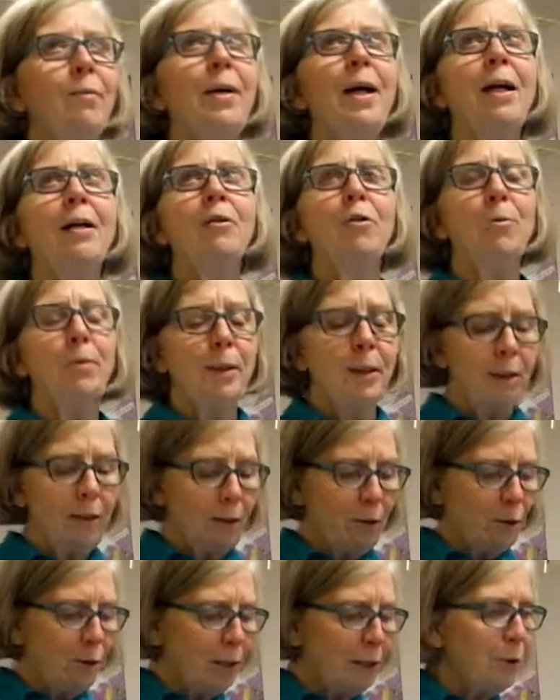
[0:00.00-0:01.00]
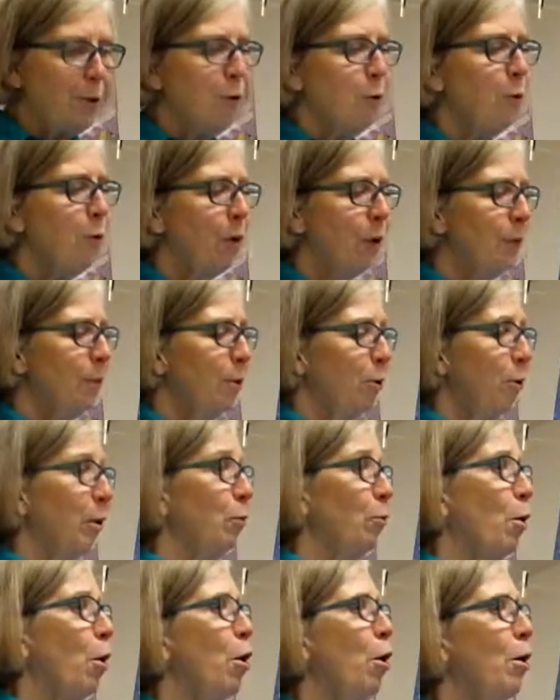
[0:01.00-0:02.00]
back to me, so I don't know what I'm doing
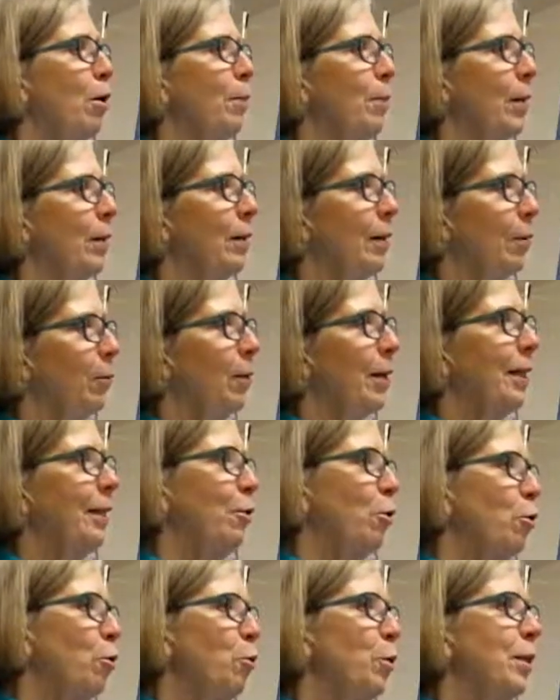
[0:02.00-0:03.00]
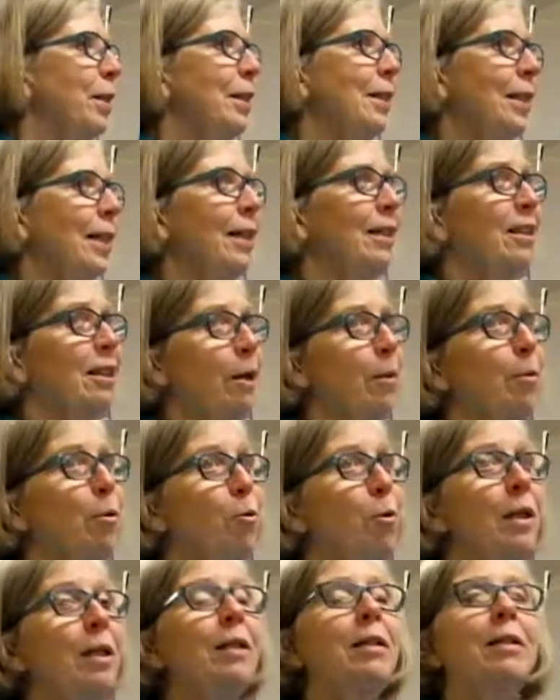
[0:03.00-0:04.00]
wrong, but I want to go within the next couple of
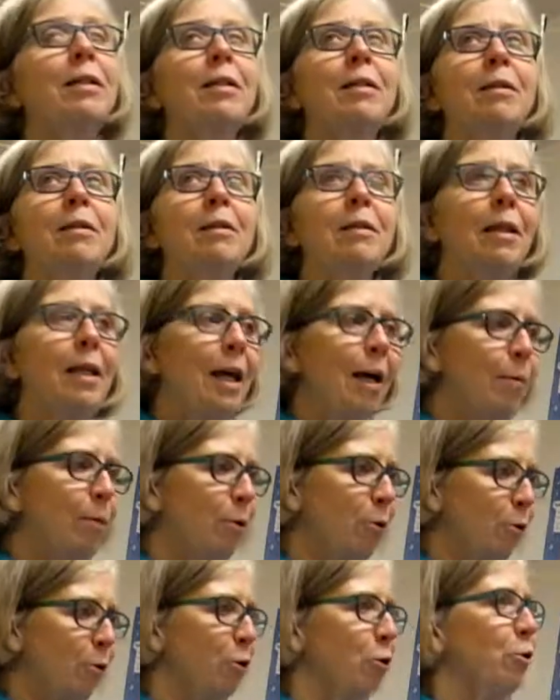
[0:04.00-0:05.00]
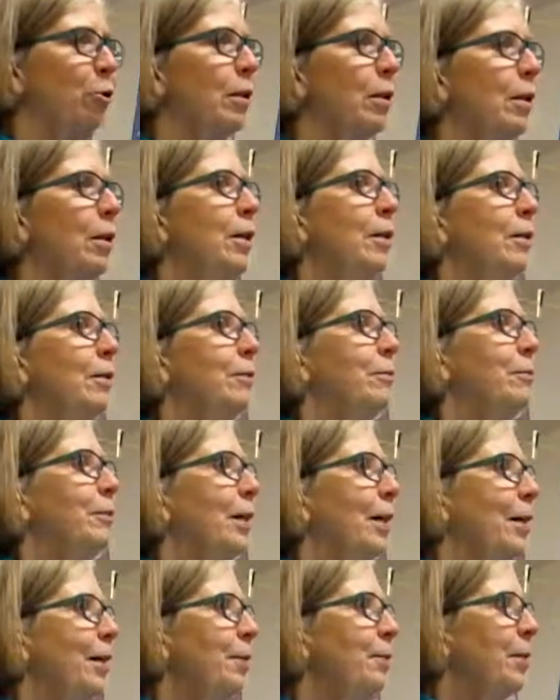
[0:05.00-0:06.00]
weeks to the apple orchard.
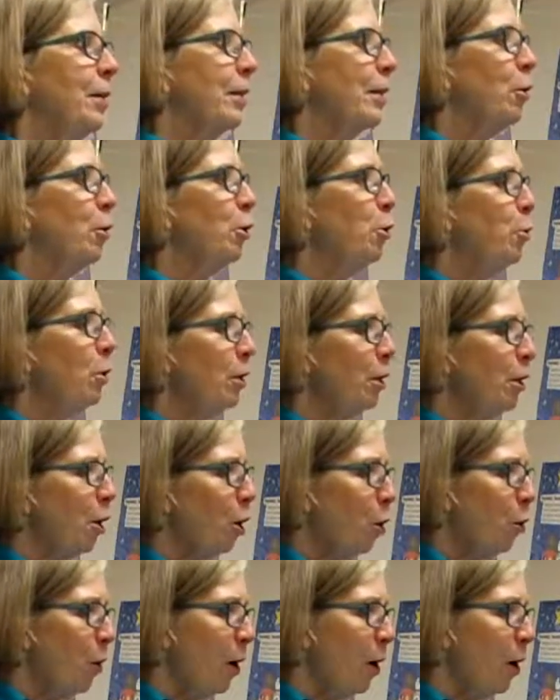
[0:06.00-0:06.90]
Okay, so you will know